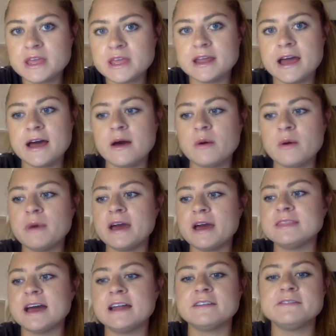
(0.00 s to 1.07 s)
and how
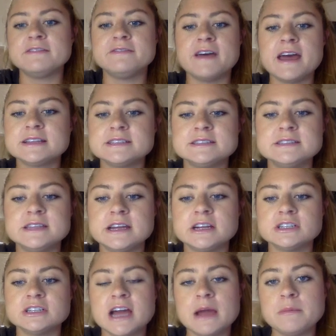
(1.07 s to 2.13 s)
might that affect
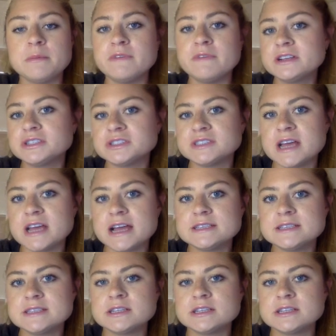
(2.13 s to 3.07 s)
their time of exercise.